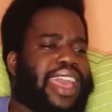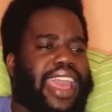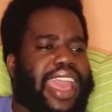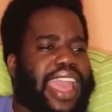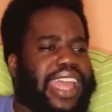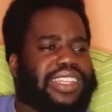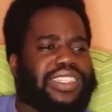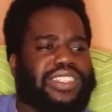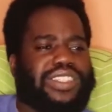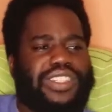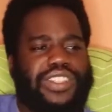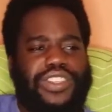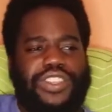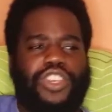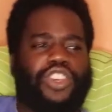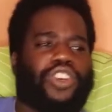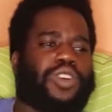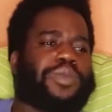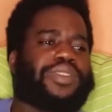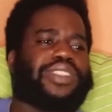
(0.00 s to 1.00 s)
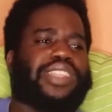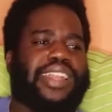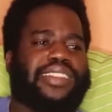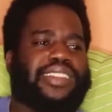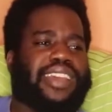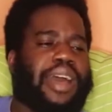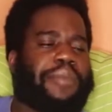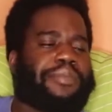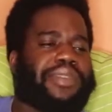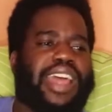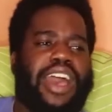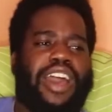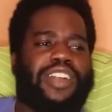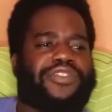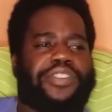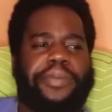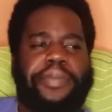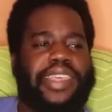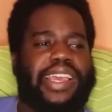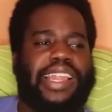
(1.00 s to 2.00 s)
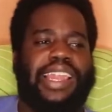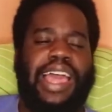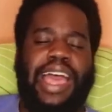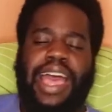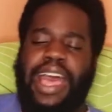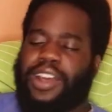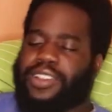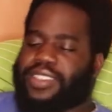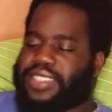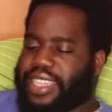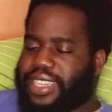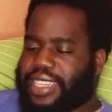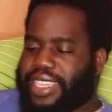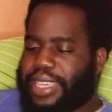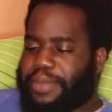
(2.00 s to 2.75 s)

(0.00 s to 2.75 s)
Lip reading: and tubes that come down from the clouds and